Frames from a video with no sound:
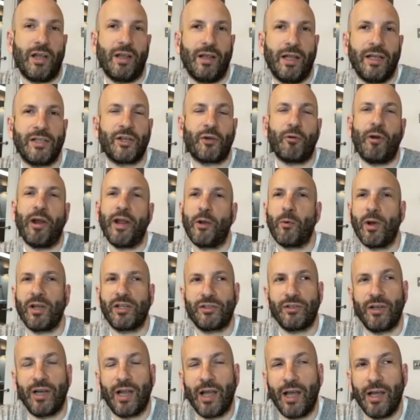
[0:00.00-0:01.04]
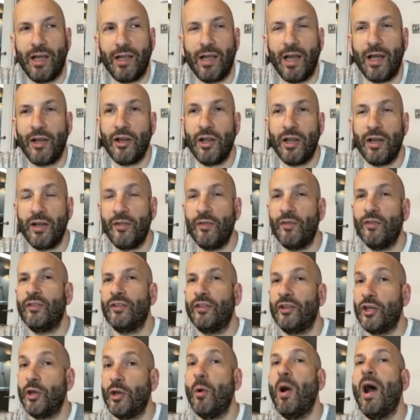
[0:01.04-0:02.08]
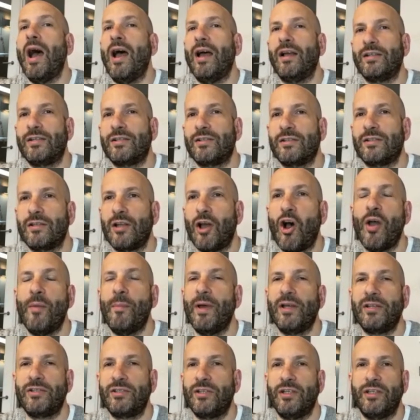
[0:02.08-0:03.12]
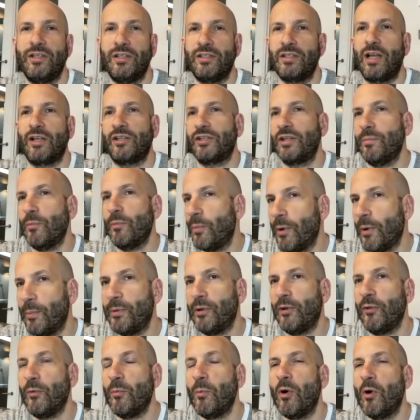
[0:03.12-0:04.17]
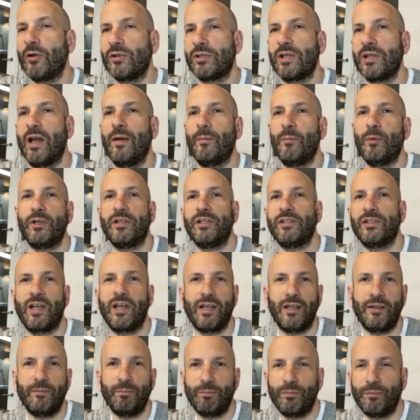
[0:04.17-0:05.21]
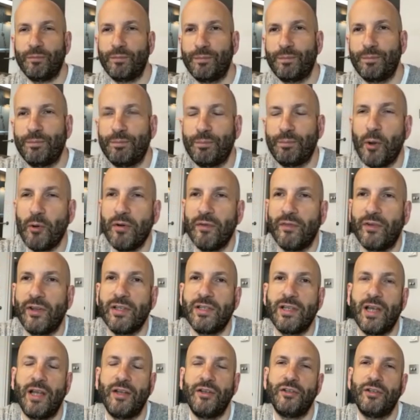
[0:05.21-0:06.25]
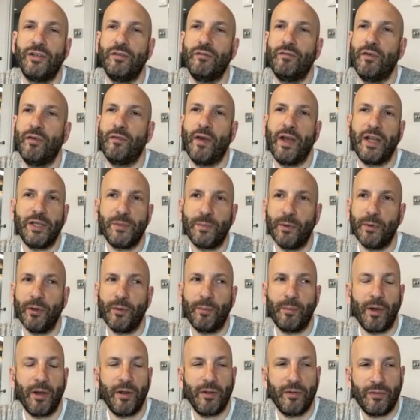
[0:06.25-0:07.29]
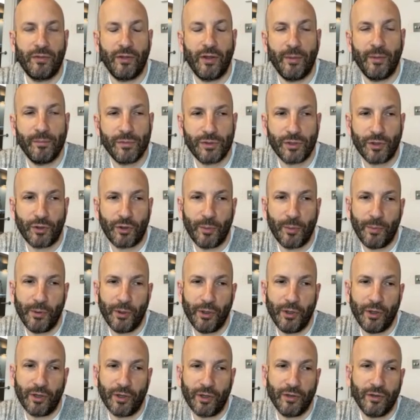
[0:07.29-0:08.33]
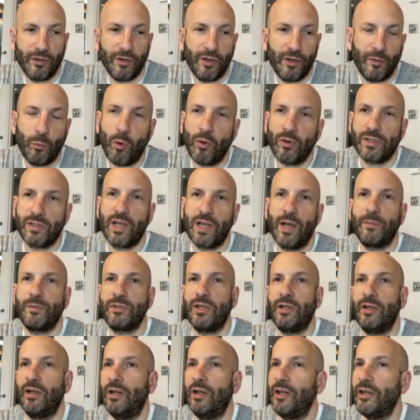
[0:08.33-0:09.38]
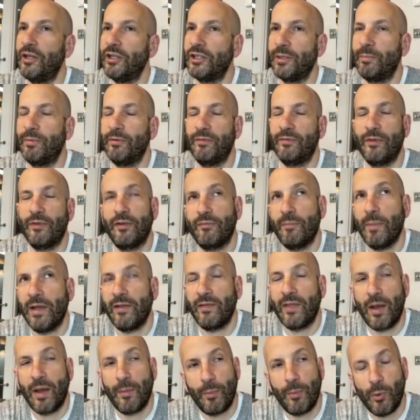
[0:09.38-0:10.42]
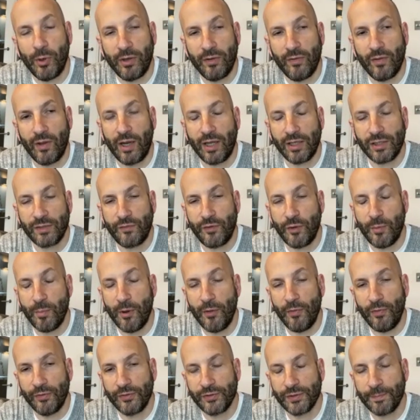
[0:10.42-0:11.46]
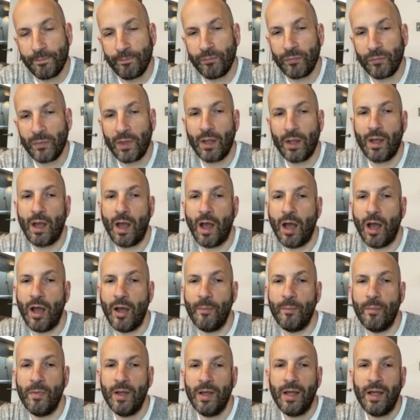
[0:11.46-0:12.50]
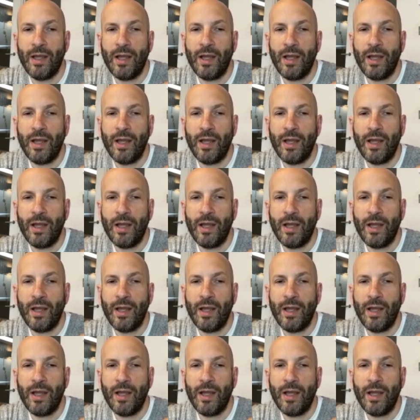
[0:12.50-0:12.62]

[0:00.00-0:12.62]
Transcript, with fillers: It's a great question, Kate. And, and in the US, iMessage is actually more popular than WhatsApp, which is a bone of contention for Facebook. Both um, Zuckerberg and, and, WhatsApp senior leadership have, made that point in the last few months. Um,